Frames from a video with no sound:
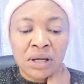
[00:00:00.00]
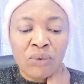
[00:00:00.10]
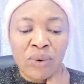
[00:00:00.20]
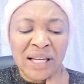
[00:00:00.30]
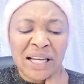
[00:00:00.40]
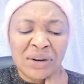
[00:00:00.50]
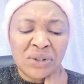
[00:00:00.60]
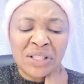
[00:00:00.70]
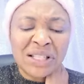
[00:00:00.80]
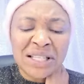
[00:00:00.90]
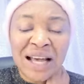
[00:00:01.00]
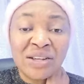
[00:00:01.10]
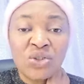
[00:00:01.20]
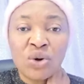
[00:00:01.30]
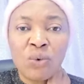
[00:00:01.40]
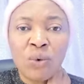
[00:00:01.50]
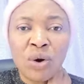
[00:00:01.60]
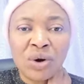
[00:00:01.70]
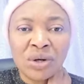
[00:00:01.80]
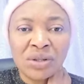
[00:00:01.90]
The way they criticize your
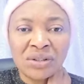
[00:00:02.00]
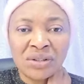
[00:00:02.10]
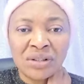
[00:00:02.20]
work,